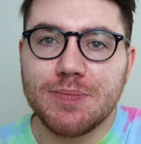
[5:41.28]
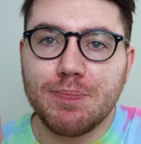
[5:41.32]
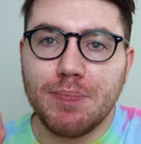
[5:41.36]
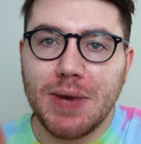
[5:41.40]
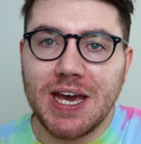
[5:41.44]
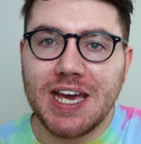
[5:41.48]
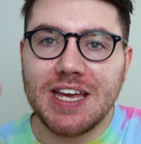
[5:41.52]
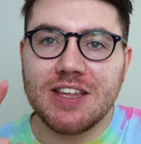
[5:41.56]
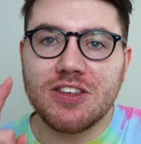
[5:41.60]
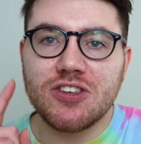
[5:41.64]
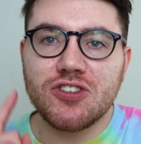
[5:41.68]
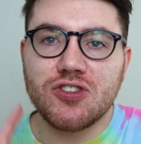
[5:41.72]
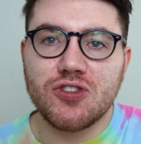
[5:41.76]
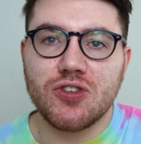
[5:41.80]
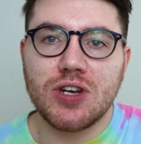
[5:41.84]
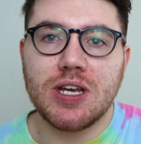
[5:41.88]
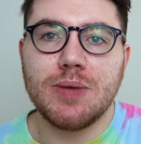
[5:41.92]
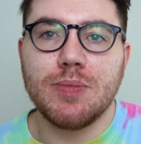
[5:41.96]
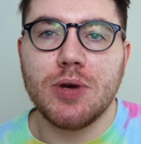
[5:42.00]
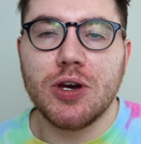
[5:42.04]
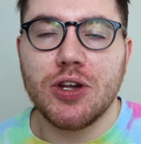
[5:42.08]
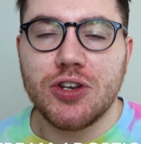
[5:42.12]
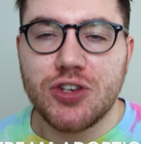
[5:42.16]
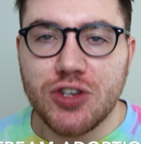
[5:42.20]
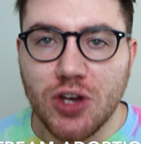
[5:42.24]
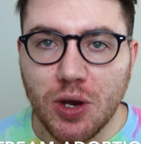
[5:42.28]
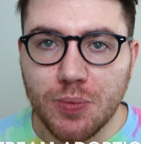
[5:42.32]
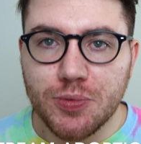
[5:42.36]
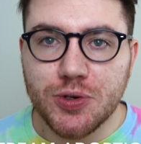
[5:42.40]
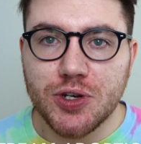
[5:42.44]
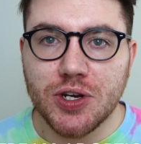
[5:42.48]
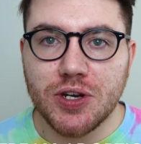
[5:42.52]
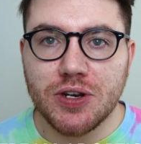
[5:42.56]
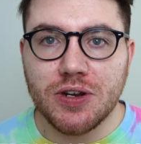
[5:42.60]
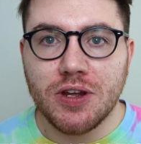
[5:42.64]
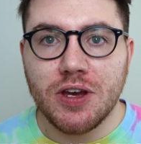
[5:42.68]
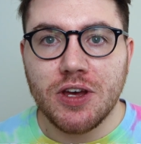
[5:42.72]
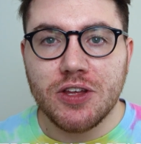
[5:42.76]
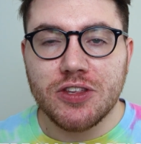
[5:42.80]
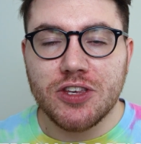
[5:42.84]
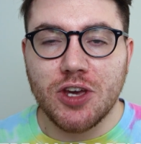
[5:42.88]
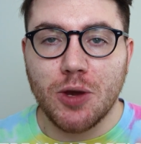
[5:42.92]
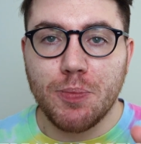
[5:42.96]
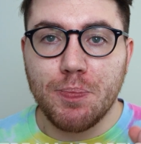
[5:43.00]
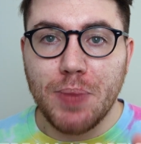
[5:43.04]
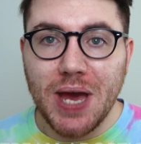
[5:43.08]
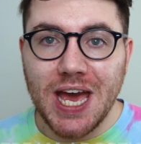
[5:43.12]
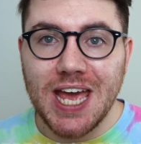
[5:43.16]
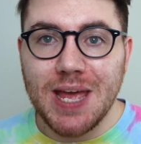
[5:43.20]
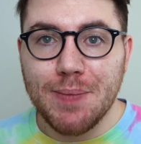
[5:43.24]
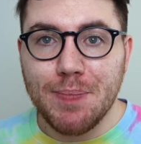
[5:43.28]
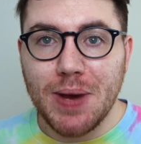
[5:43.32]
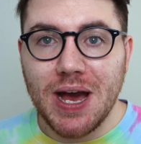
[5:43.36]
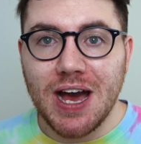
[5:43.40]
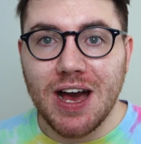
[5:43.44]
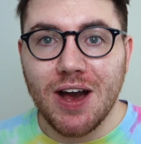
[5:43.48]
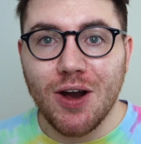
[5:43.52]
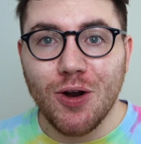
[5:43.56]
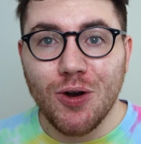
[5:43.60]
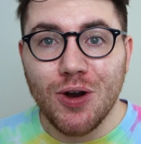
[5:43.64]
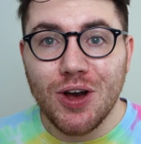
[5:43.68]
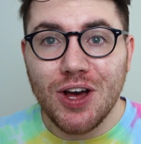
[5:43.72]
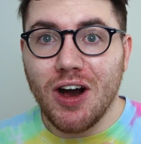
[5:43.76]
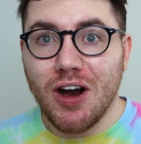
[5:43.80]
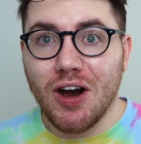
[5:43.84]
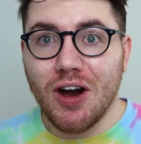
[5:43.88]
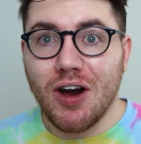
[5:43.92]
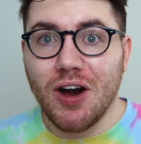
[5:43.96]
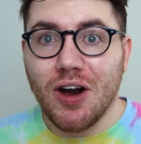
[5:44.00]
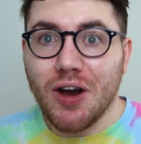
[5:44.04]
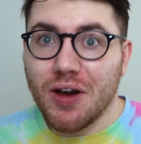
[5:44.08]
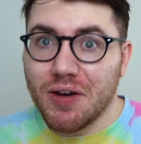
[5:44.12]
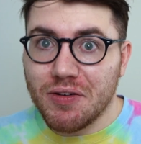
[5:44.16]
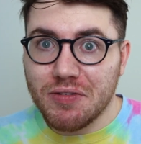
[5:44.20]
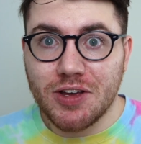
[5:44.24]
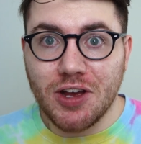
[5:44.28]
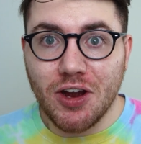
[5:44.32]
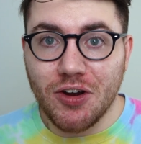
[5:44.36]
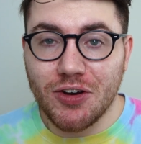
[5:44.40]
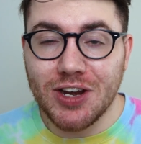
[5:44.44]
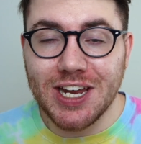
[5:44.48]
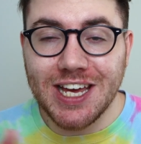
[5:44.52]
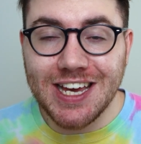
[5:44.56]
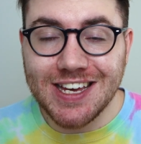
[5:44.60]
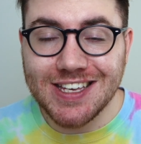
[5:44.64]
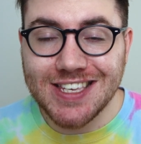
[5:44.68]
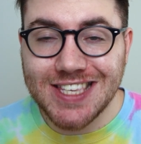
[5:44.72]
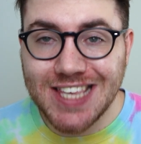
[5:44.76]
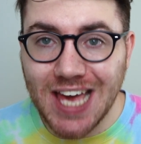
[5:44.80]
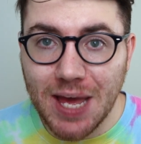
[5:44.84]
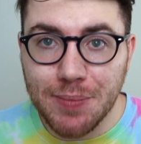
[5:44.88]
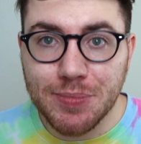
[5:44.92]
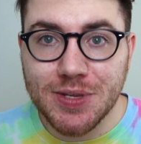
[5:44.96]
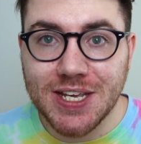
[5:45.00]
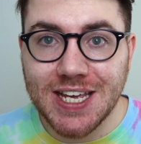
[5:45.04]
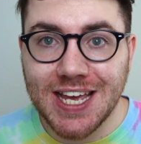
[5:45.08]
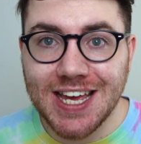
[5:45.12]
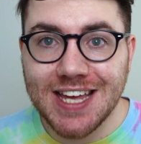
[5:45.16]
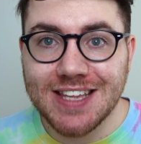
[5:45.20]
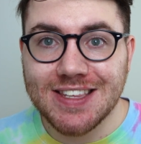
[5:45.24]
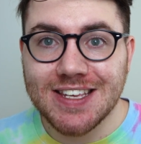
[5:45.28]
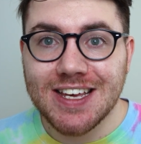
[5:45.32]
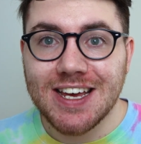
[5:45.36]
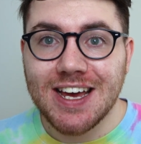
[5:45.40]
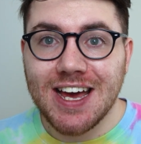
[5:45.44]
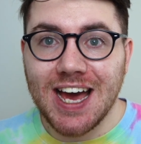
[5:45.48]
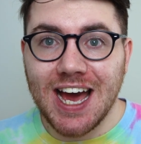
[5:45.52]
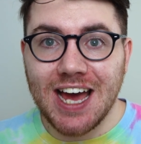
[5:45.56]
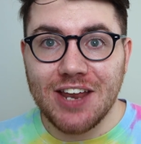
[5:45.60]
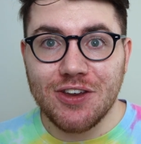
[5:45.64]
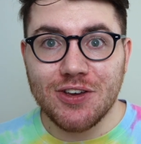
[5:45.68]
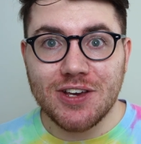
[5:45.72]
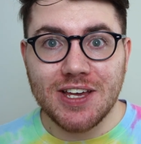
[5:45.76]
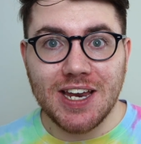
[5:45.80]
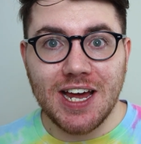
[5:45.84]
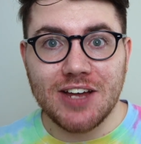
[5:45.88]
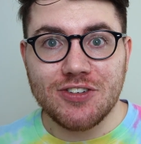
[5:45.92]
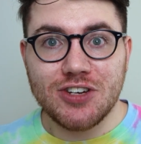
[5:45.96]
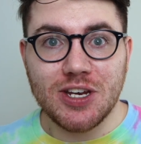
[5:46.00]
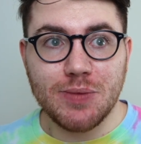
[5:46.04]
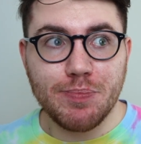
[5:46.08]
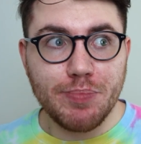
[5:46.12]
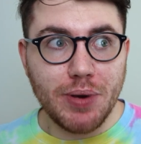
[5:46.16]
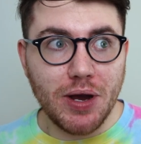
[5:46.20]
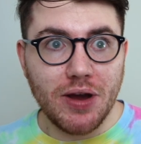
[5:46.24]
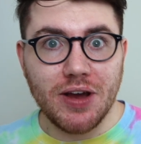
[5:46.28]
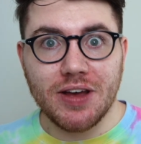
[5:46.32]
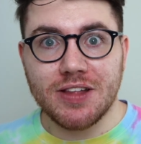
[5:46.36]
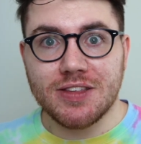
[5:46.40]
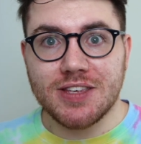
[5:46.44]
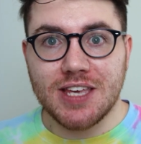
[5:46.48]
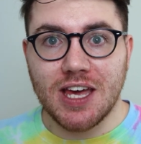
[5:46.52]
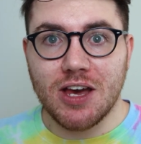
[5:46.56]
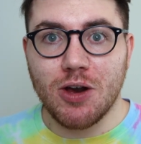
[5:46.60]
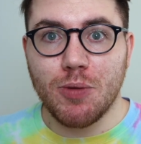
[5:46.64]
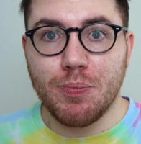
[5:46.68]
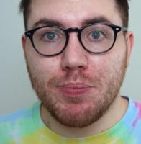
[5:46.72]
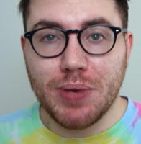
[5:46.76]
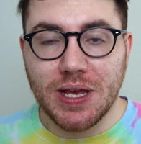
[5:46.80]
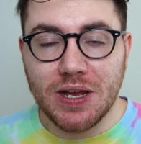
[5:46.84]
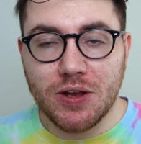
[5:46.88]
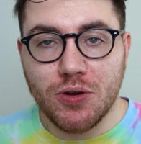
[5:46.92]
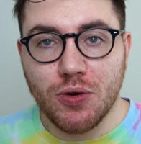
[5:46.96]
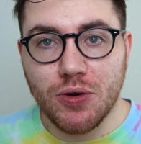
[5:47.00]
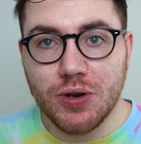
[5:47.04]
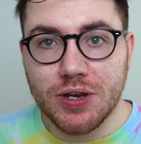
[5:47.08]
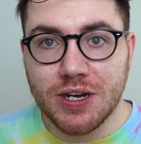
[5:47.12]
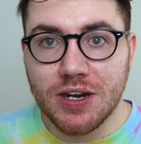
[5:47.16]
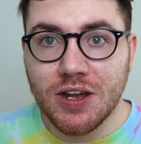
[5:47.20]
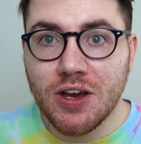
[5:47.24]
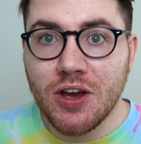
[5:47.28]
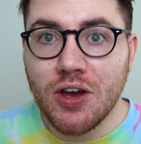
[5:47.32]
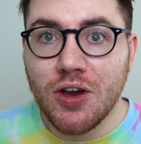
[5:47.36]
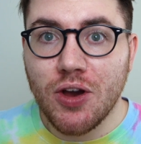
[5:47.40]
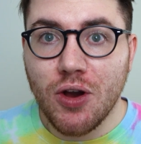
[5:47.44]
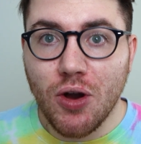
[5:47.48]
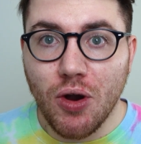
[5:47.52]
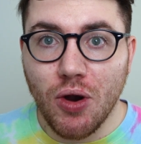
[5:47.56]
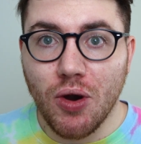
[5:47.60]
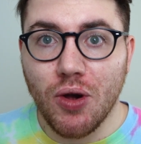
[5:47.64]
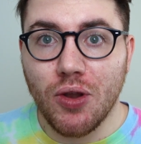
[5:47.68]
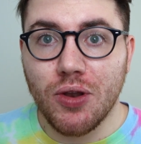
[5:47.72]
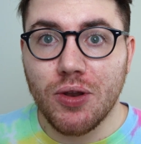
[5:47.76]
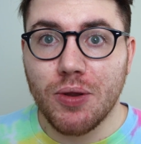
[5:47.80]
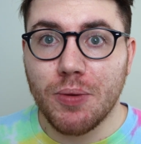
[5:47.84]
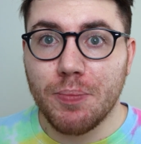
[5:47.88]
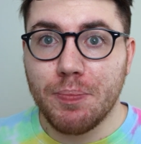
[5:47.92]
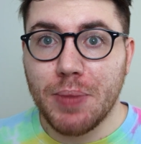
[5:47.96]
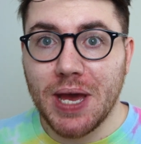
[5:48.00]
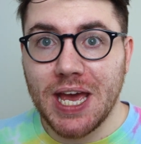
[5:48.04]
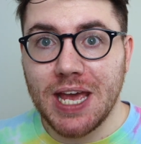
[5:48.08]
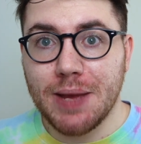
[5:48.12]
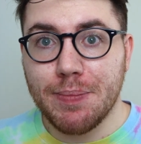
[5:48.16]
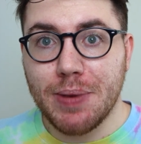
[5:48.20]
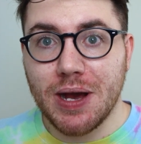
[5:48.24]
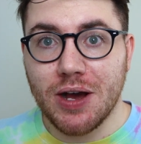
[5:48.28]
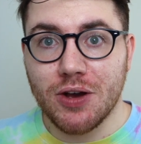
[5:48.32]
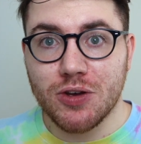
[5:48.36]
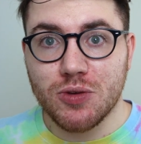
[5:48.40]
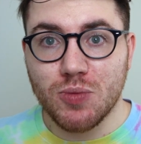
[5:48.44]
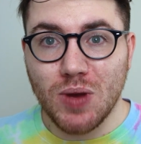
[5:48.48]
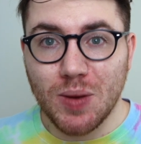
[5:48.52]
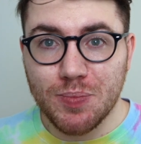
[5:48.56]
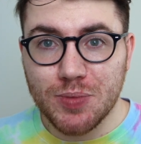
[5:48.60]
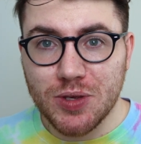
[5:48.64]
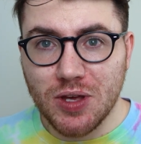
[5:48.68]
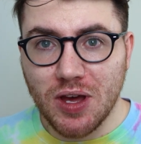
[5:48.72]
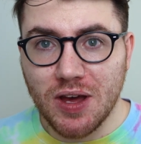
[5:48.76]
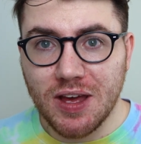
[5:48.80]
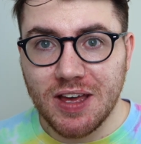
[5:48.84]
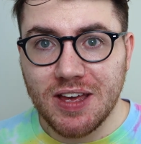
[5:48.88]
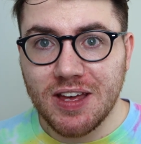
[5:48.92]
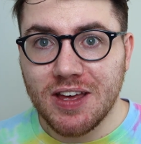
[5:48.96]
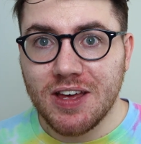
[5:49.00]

mainstream adoption. So PayPal are currently accepting it, and you can actually buy and sell Bitcoin on PayPal's website.